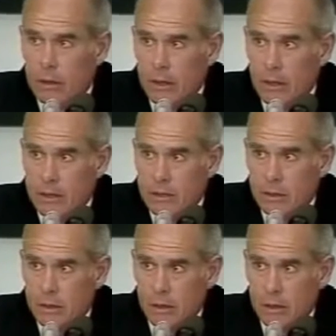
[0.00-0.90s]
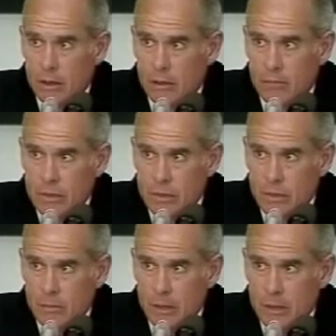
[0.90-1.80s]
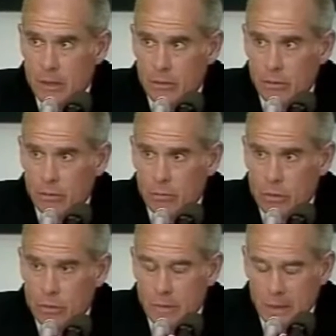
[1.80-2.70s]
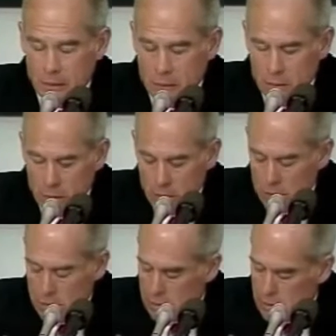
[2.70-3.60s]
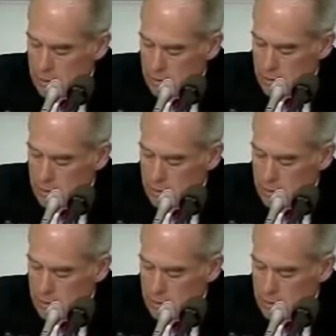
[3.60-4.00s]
ask our friends in the media to respect the